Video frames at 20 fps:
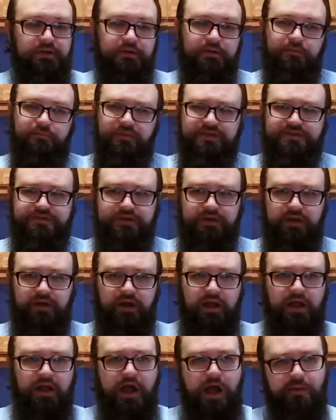
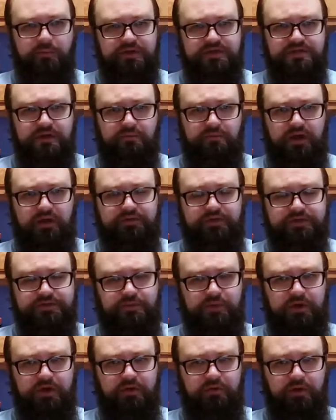Mr. "I'ma jump out this
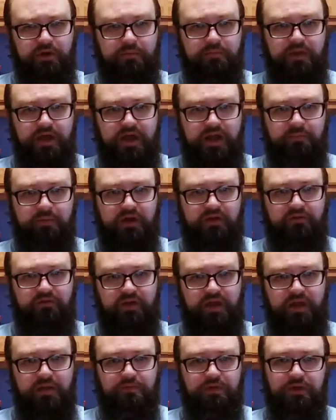window and abandon my
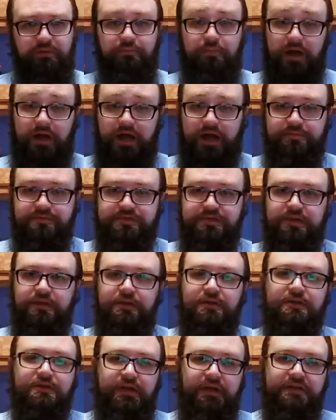family" Pops
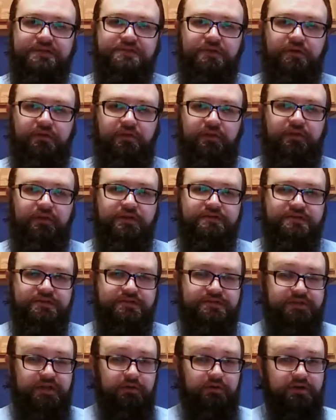tells you that there's a
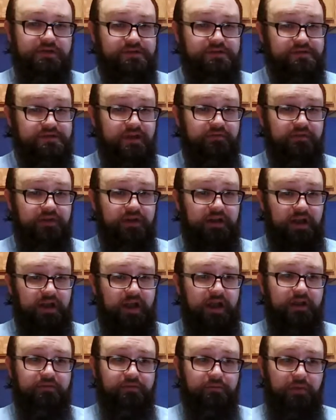secret
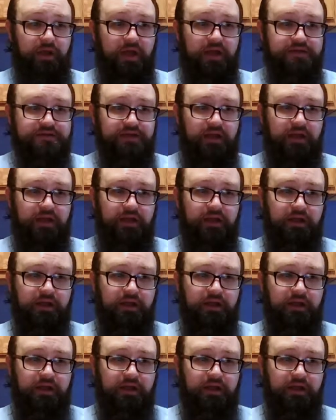78th magi